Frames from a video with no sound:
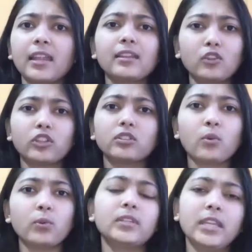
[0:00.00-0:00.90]
like not the
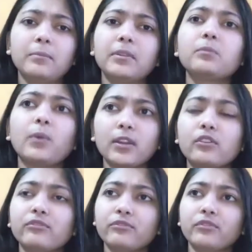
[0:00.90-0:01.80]
whole team but one
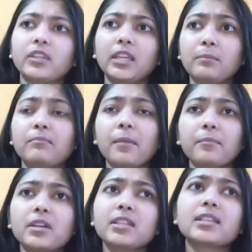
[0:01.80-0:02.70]
of the team
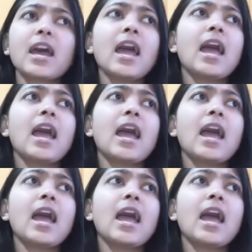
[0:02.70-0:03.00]
members,